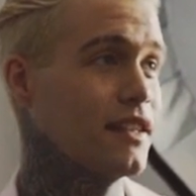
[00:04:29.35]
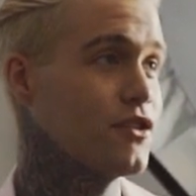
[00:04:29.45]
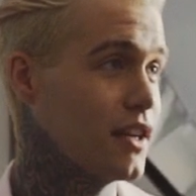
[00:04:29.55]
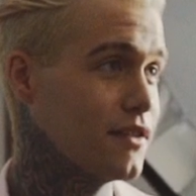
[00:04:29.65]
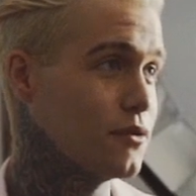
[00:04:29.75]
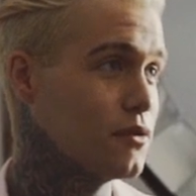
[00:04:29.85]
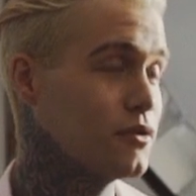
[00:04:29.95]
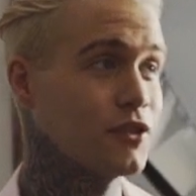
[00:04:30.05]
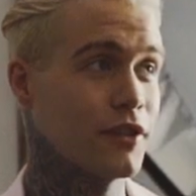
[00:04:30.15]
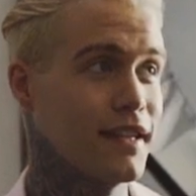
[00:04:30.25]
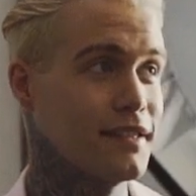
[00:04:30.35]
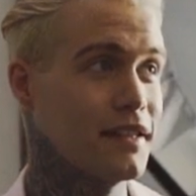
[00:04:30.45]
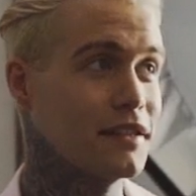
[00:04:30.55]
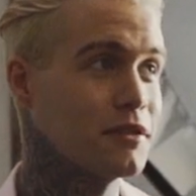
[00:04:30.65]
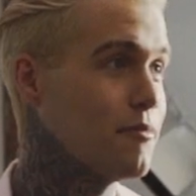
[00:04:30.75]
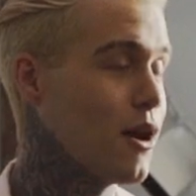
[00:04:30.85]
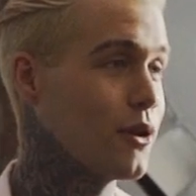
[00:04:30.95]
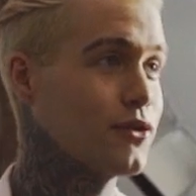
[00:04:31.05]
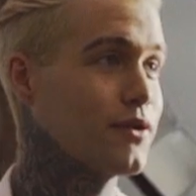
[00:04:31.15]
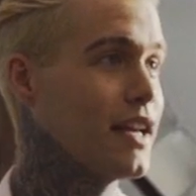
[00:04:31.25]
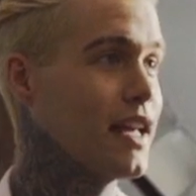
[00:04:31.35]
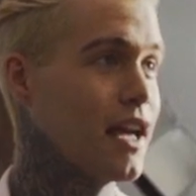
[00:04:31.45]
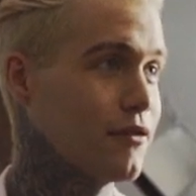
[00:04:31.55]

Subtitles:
stressful, crazy, models running